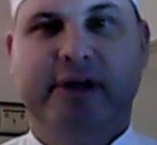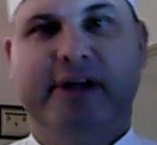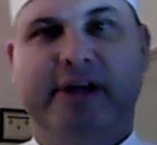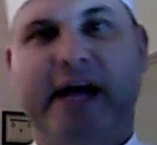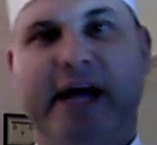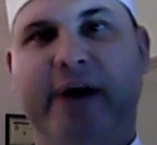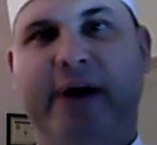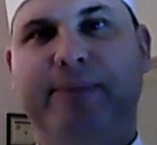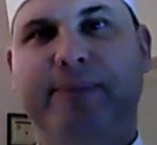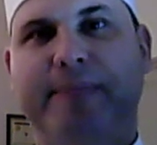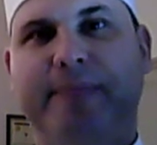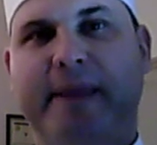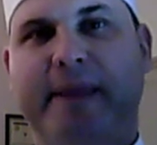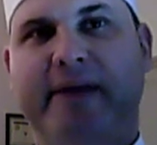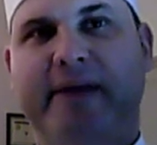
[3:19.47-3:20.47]
Now,
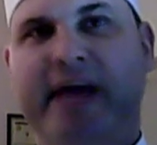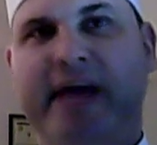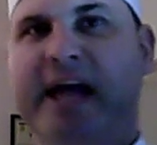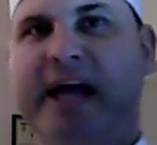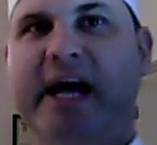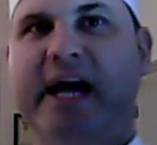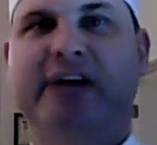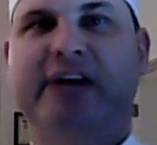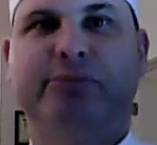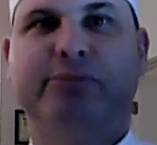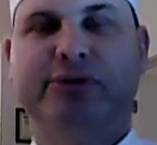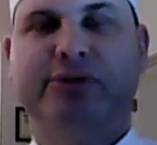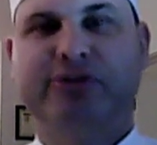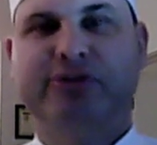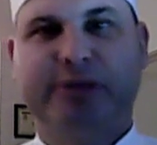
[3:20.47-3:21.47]
that kind of
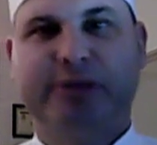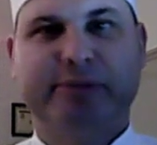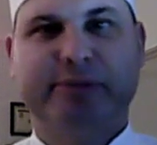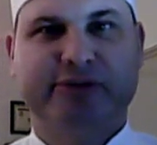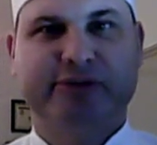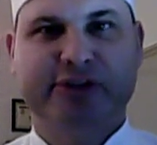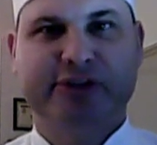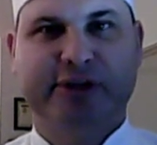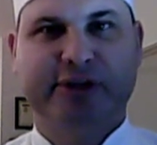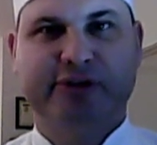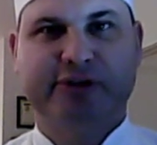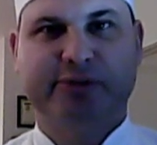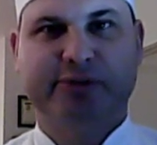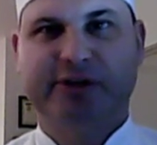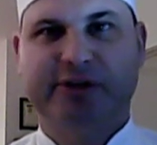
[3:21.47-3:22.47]
bruised people's egos,
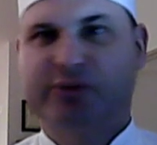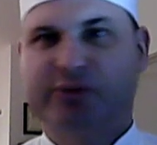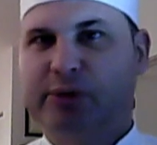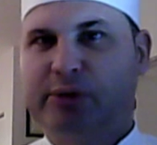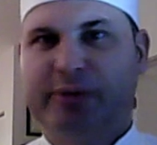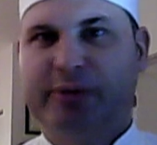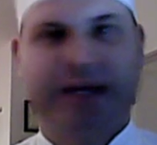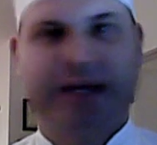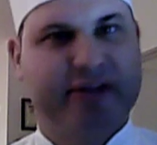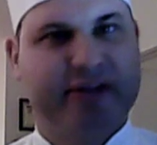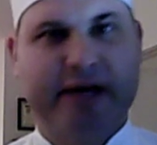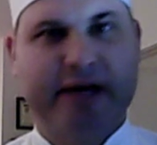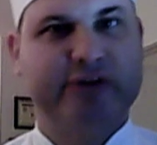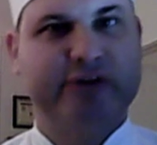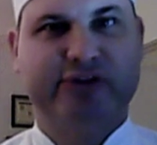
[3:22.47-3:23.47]
because we were paying
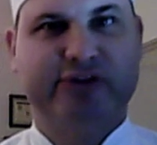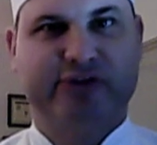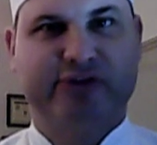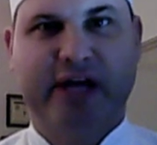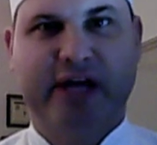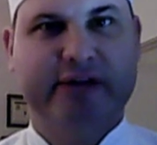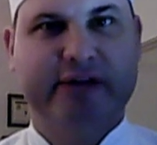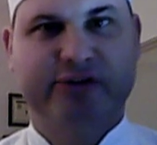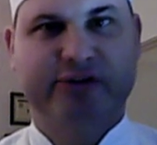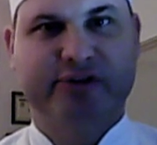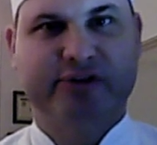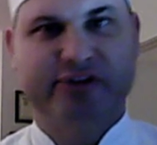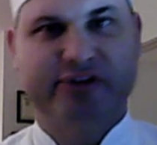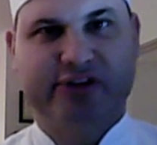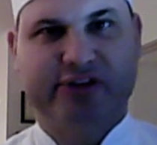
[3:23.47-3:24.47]
thousands of dollars for
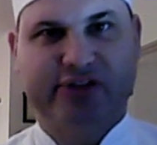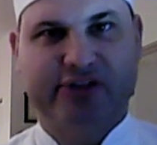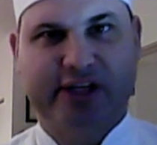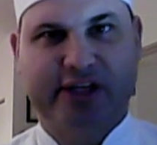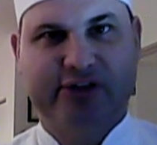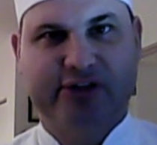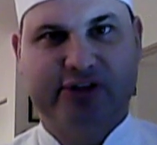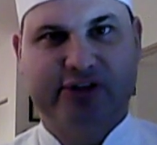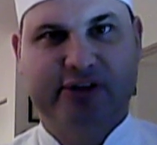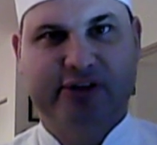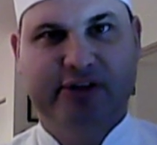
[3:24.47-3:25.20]
this education.